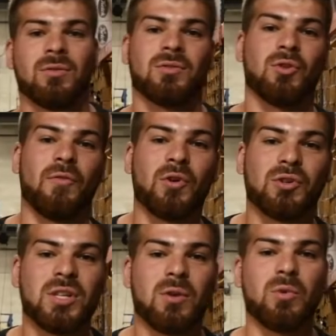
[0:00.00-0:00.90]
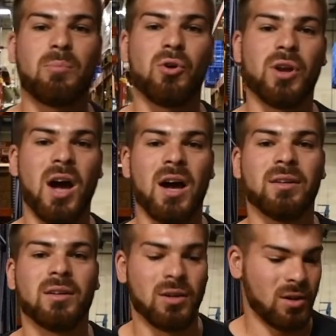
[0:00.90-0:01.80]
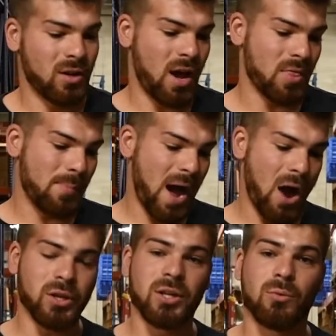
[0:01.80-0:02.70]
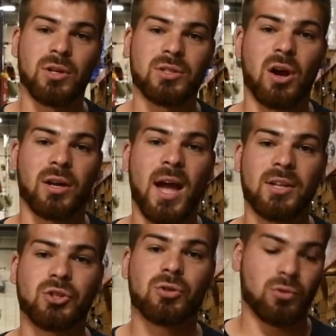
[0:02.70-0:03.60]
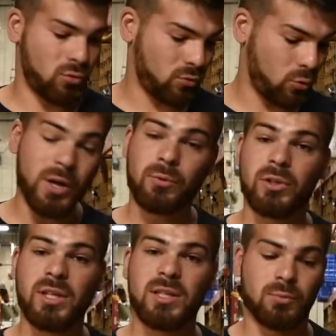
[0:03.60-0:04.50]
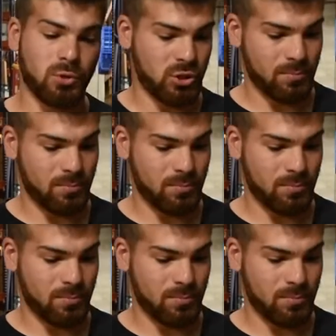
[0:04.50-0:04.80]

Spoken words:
So the first thing we put on the bow here was our Ketch quick release, which is